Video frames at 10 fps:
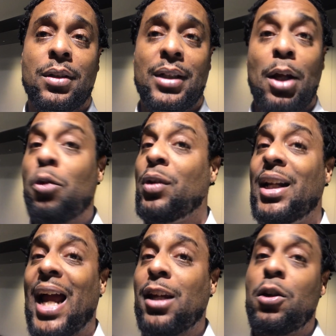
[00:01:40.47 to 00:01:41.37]
They don't really
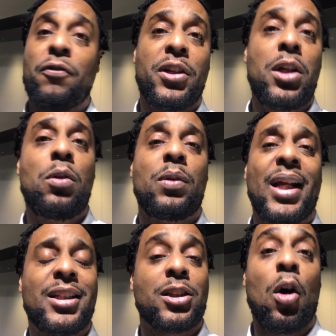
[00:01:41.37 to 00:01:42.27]
like you for you.
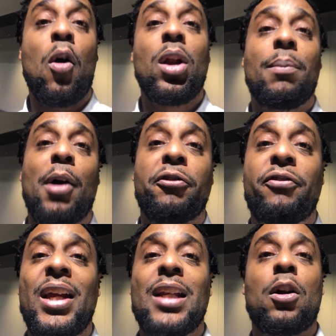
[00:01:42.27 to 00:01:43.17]
They just all about
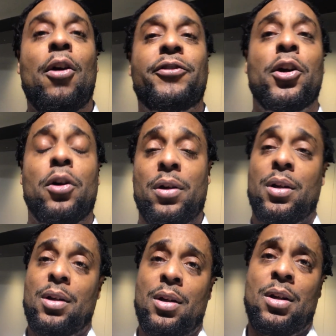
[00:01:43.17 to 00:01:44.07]
feeding off
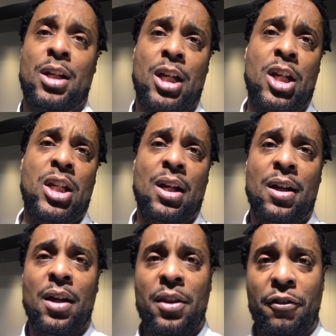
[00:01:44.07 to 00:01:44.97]

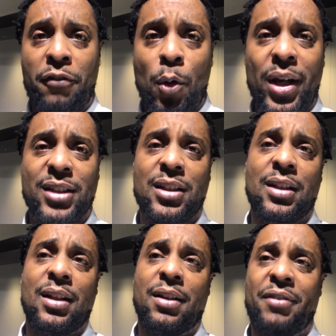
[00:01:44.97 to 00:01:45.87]
the focus
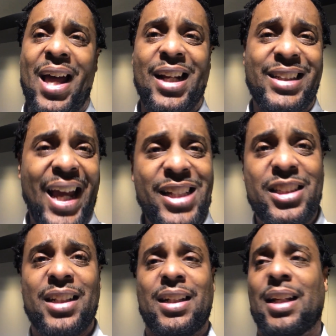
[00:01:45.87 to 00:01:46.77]
and the
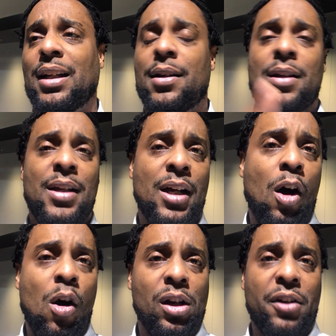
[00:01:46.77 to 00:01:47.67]
validation and
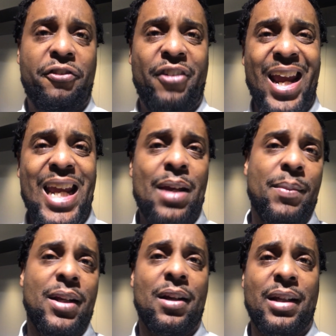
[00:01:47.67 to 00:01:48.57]
all of the
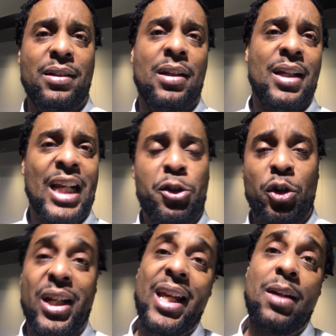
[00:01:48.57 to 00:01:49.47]
fame and that
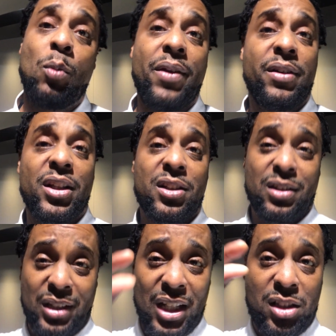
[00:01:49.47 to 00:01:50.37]
you're getting, whether it's
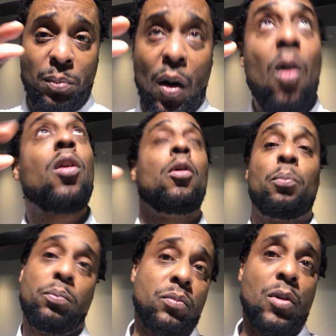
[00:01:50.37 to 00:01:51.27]
this
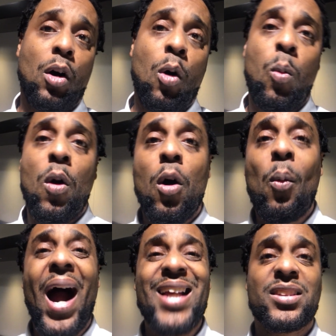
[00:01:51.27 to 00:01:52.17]
small or
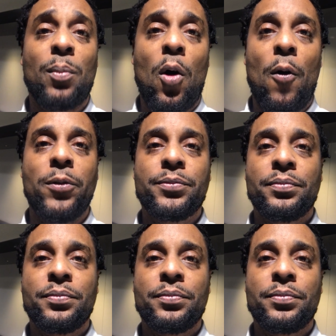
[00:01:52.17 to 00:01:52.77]
worldwide small.